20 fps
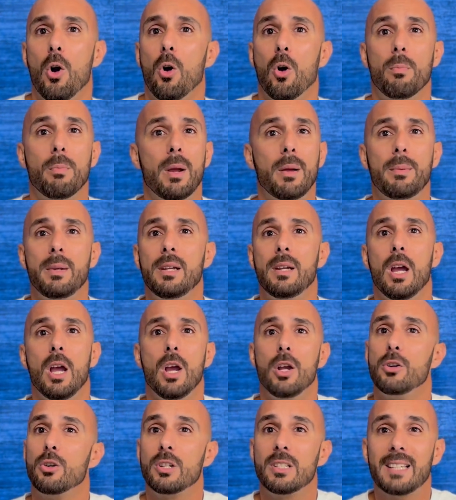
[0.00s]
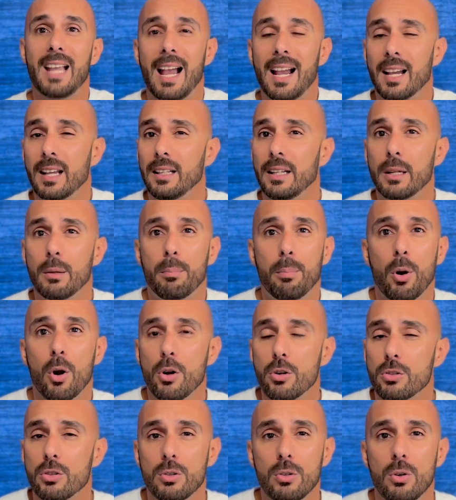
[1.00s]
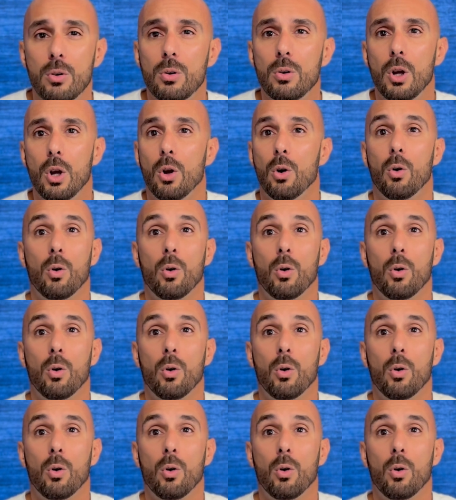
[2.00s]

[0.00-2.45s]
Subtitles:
or maybe you're tackling personal